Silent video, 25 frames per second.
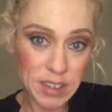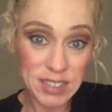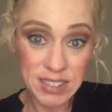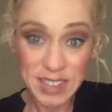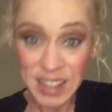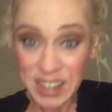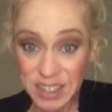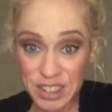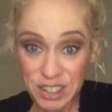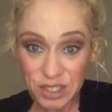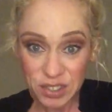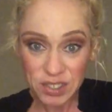Is
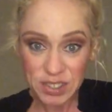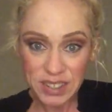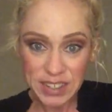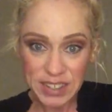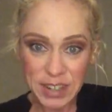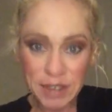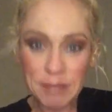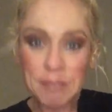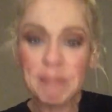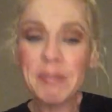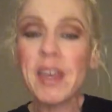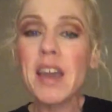that
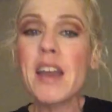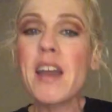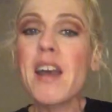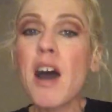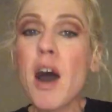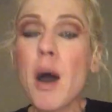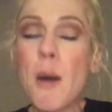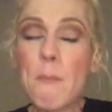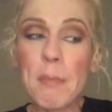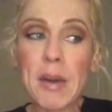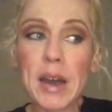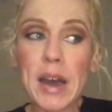interesting?
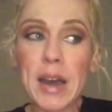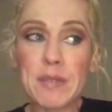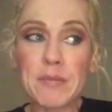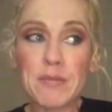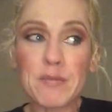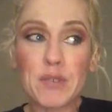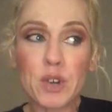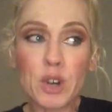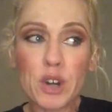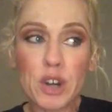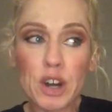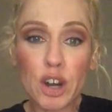But
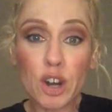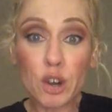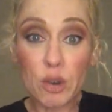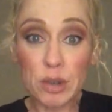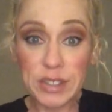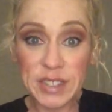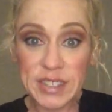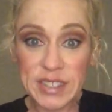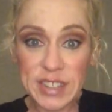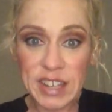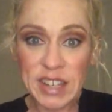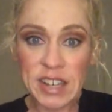for
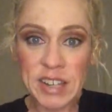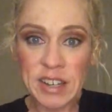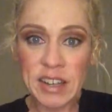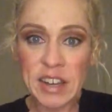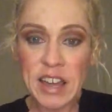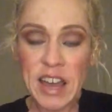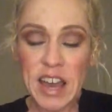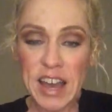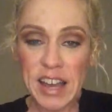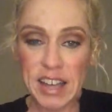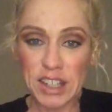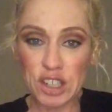Christine,
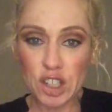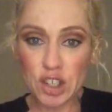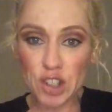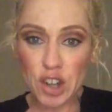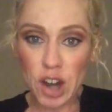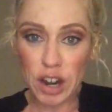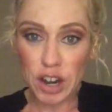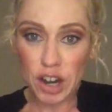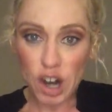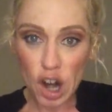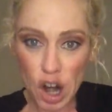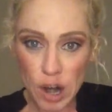it's
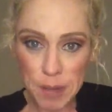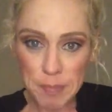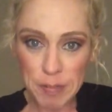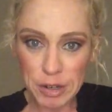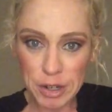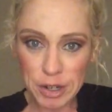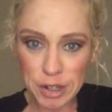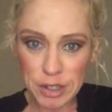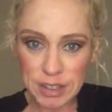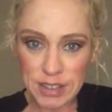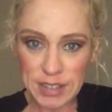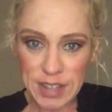John
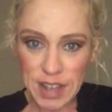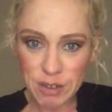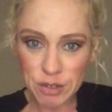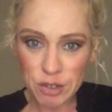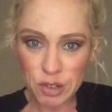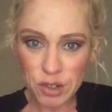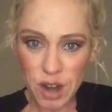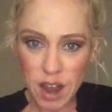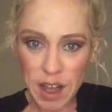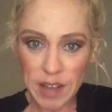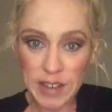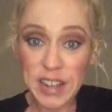Carpenter's
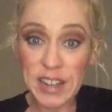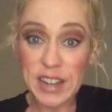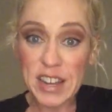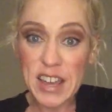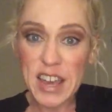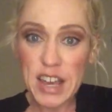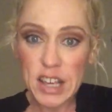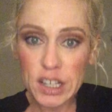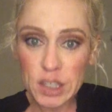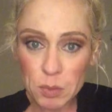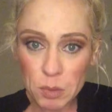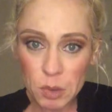soundtrack, and
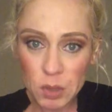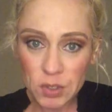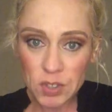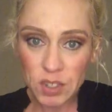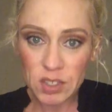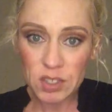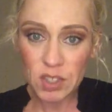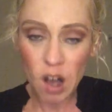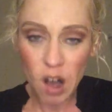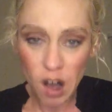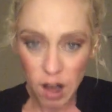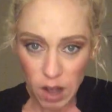his
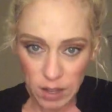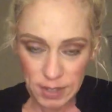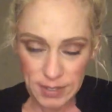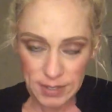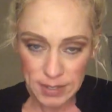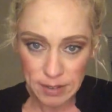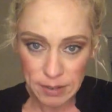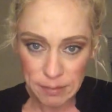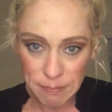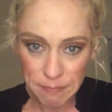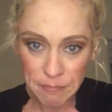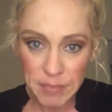music's
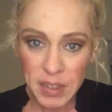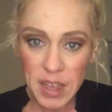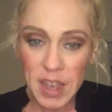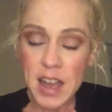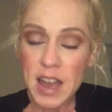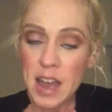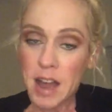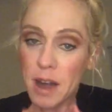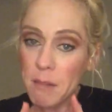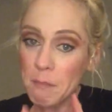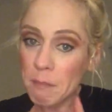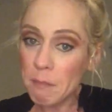awesome.
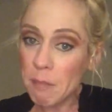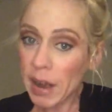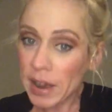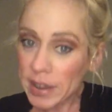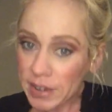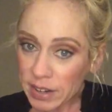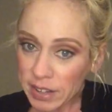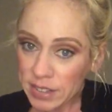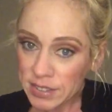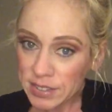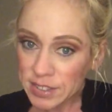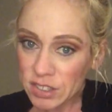And
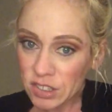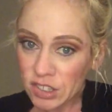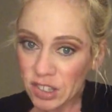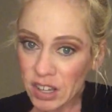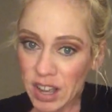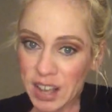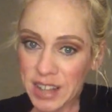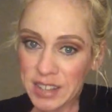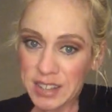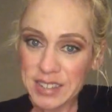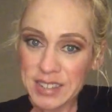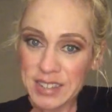might I
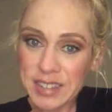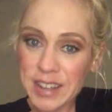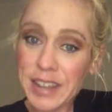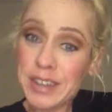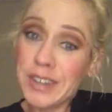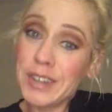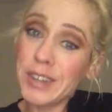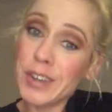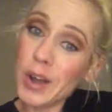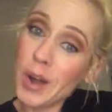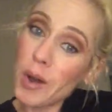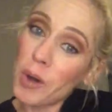suggest,
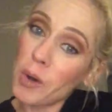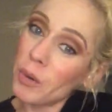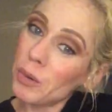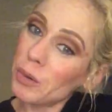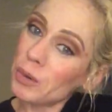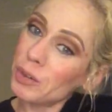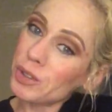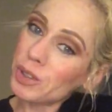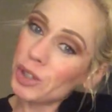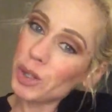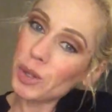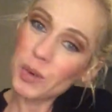and no,
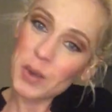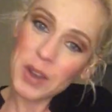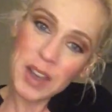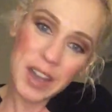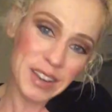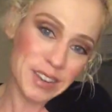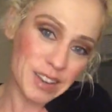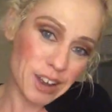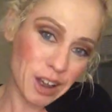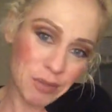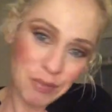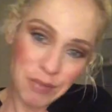you
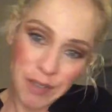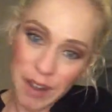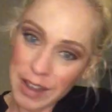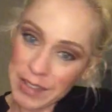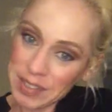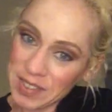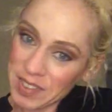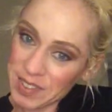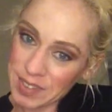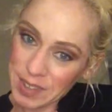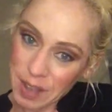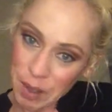cannot
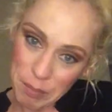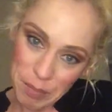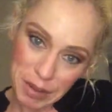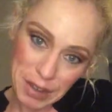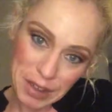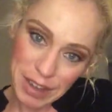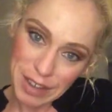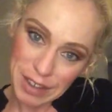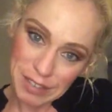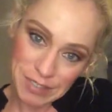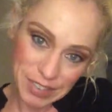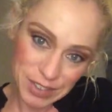find this on my
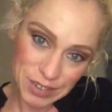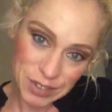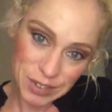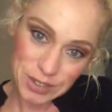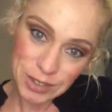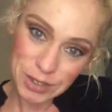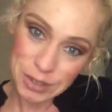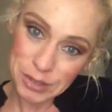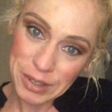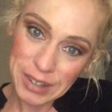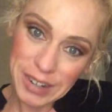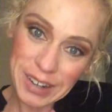Avon
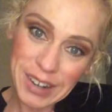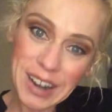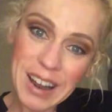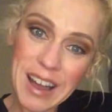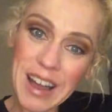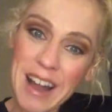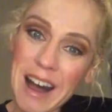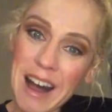store.